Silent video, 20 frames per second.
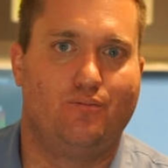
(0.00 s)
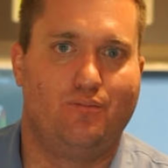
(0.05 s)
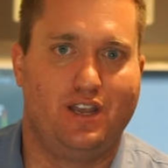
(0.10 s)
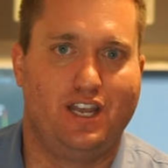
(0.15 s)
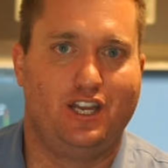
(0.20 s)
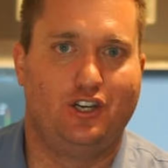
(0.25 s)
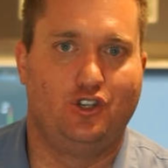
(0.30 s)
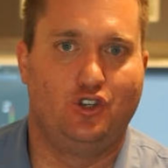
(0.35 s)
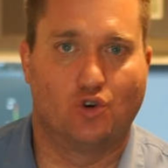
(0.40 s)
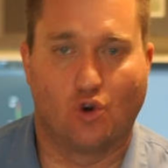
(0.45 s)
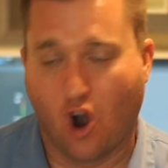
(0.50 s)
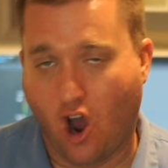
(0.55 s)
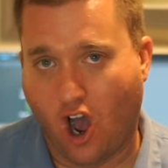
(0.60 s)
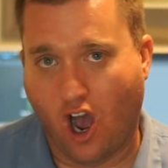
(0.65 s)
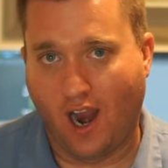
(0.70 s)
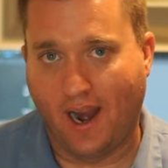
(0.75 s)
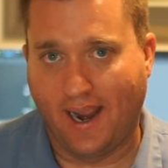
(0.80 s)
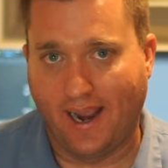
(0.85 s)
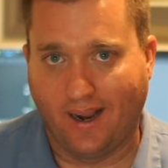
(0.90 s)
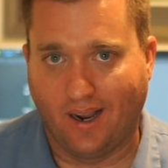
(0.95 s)
be
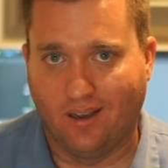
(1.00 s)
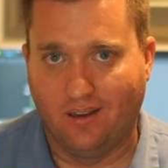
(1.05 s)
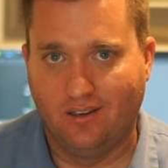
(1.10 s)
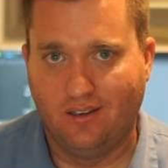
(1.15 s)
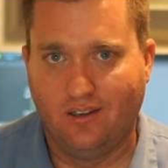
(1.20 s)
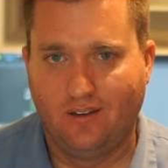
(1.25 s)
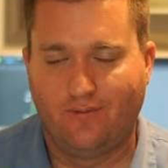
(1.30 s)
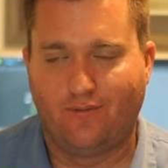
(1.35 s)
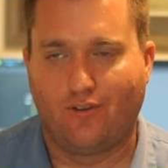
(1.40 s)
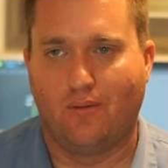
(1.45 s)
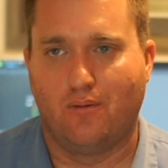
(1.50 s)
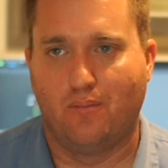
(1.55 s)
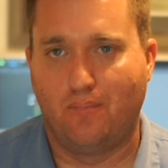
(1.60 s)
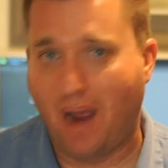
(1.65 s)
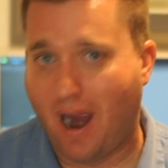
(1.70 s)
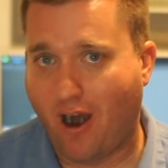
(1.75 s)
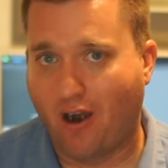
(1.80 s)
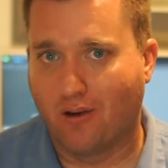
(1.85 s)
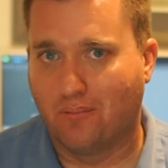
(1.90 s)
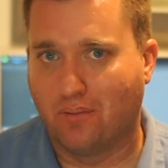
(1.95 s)
drawing from a
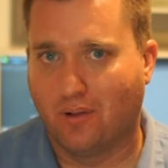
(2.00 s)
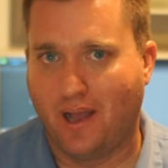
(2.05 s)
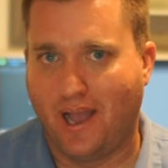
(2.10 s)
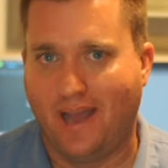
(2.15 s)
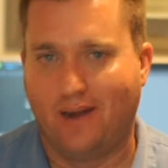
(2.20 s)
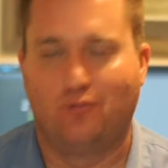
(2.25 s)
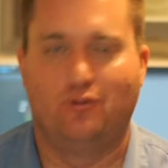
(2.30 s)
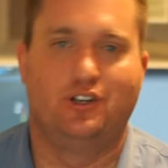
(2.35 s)
power plant,